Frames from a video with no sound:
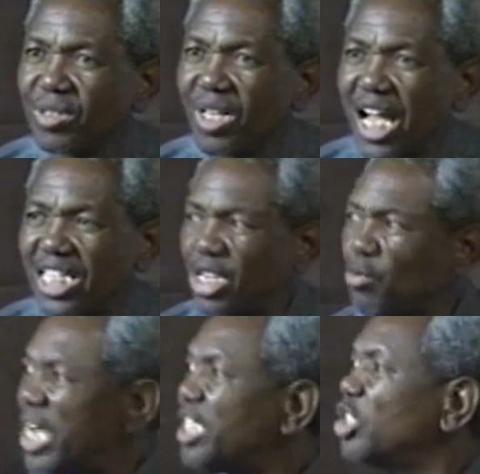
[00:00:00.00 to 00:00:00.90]
I say,
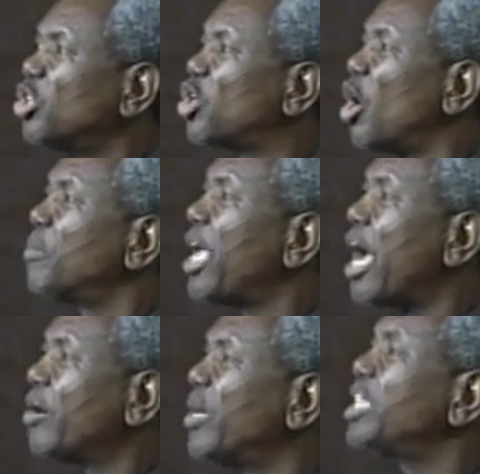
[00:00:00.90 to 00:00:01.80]
when did you come here?
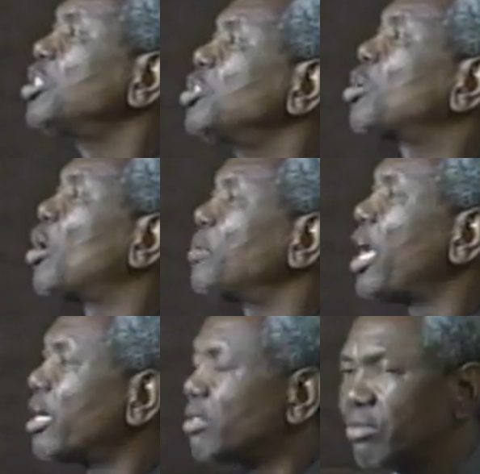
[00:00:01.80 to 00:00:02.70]
When did you come
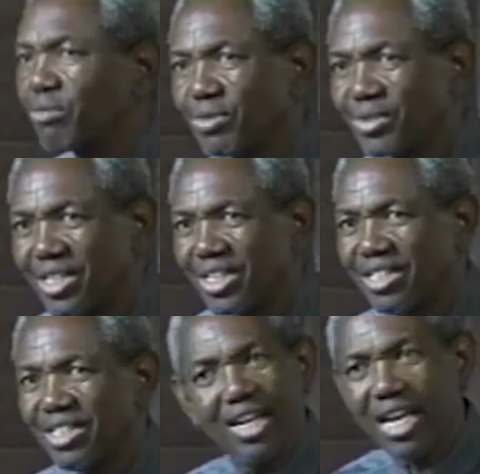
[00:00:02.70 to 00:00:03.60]

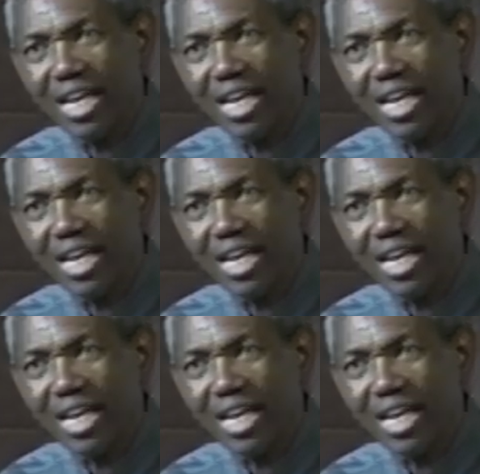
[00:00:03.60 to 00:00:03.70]
here?